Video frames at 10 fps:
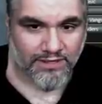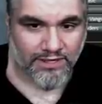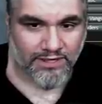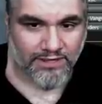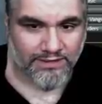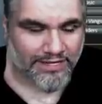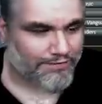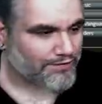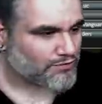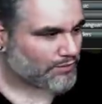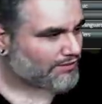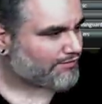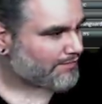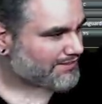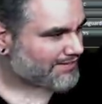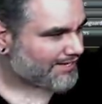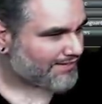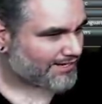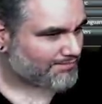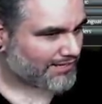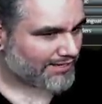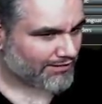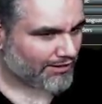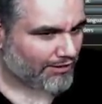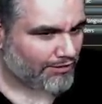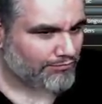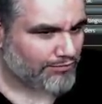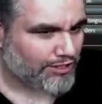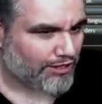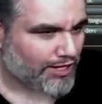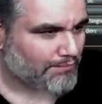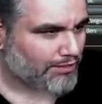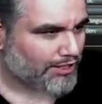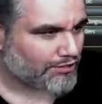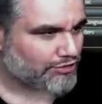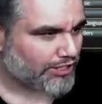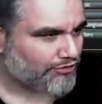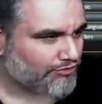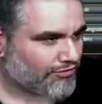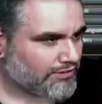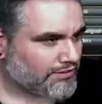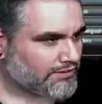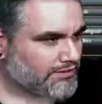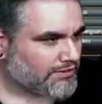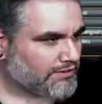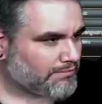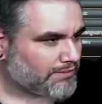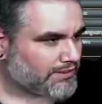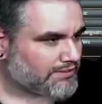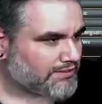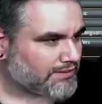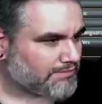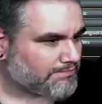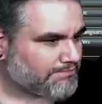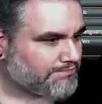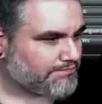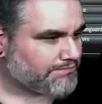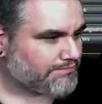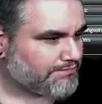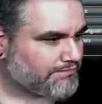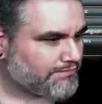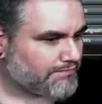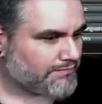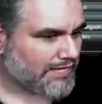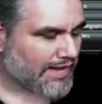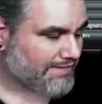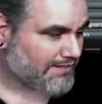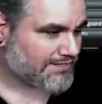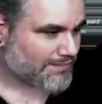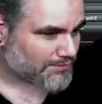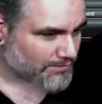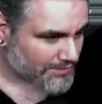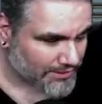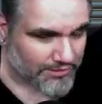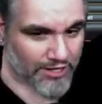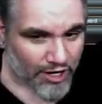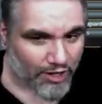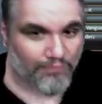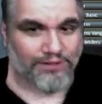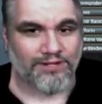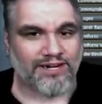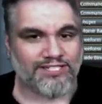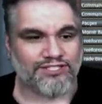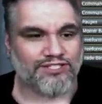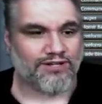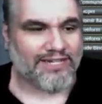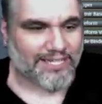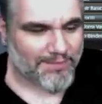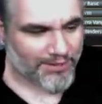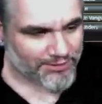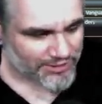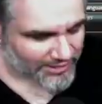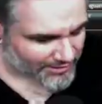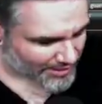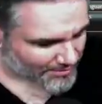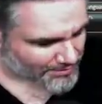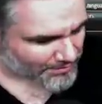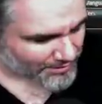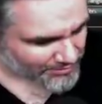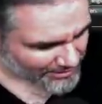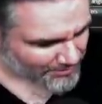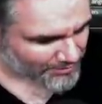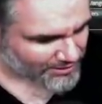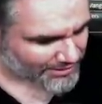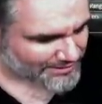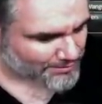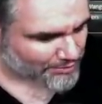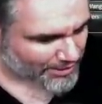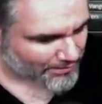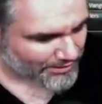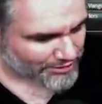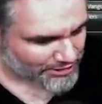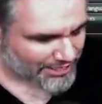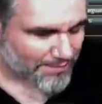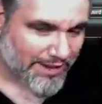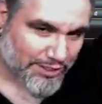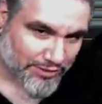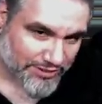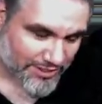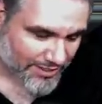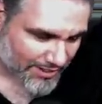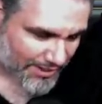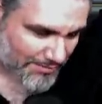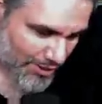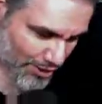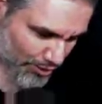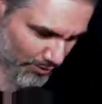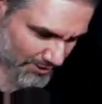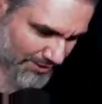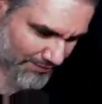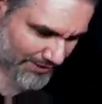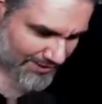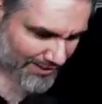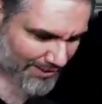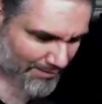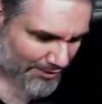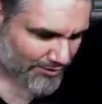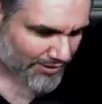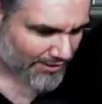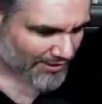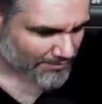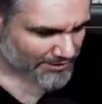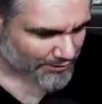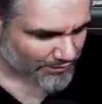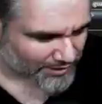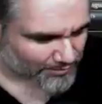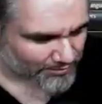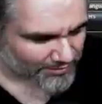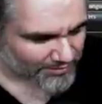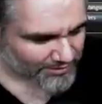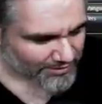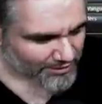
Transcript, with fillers: uh, that feels weird for me to say that I'd like, oh, I'll decline playing Jace. But, um, yeah, I think this deck was sweet. So hopefully you guys enjoy it. Let me know what you think in the comments below. Slam those like and subscribe buttons. Check out mana traders dot com, cool stuff inc dot com, patreon dot com slash frank lepore,